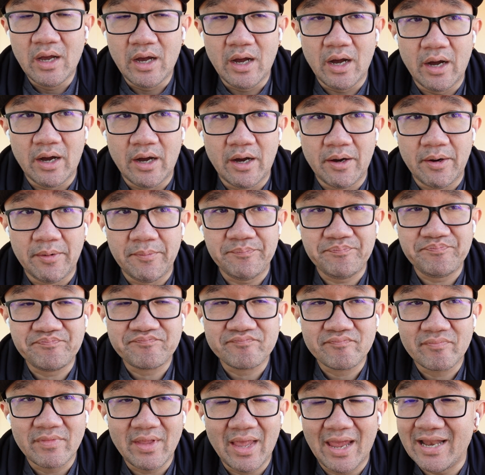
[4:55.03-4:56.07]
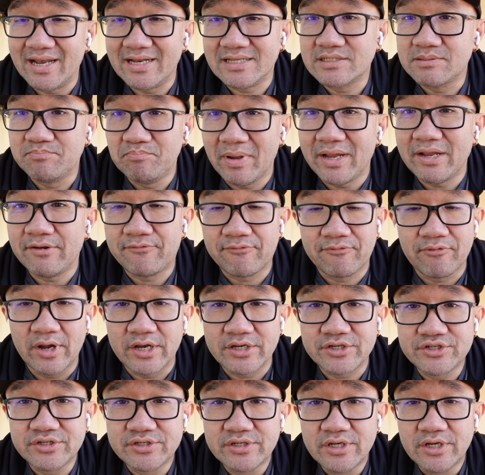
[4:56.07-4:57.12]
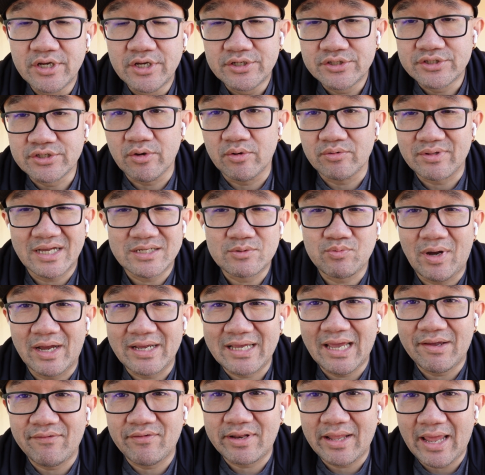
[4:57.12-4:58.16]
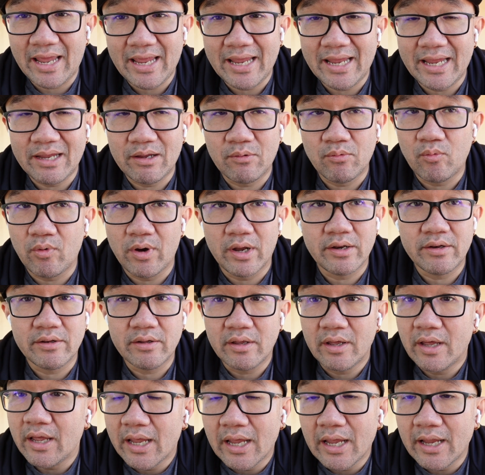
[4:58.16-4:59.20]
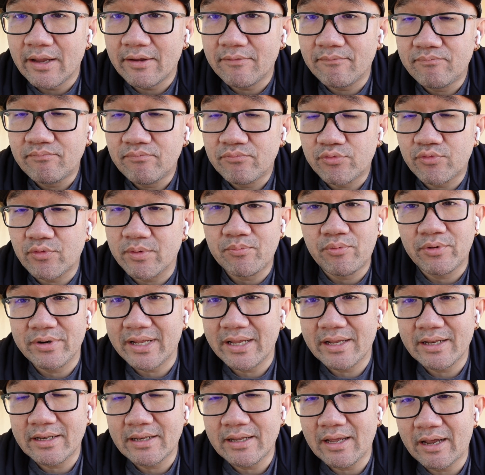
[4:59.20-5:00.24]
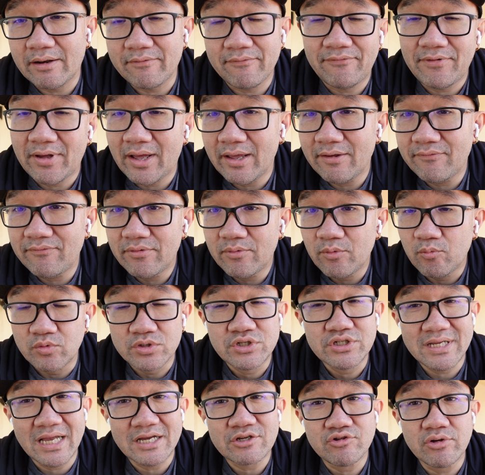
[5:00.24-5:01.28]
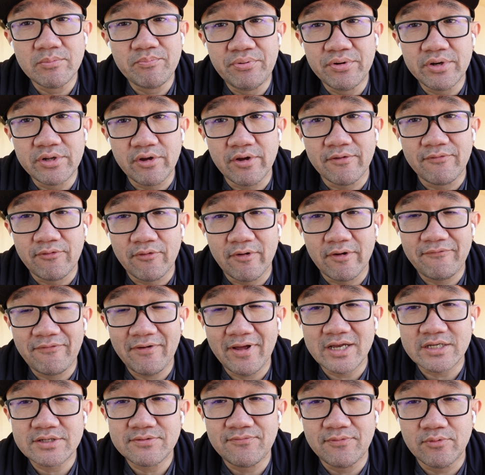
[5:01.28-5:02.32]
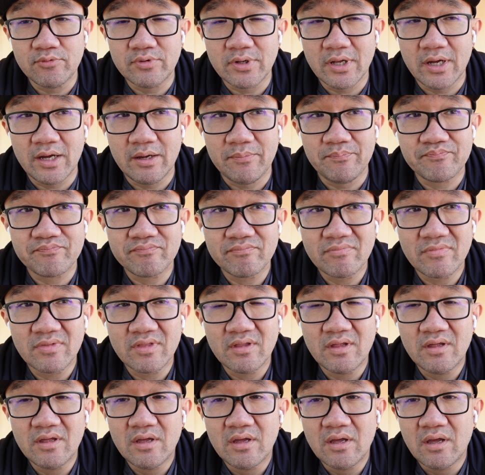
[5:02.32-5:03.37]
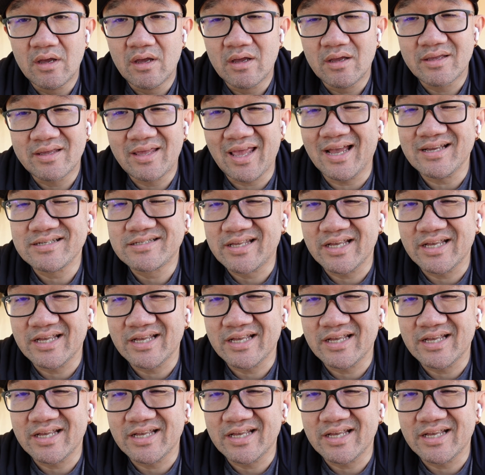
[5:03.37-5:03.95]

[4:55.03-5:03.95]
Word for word: Um, and it's made fresh. So that's why I gave it a, what, a three point eight out of five, which is actually pretty good for a fast food um, gas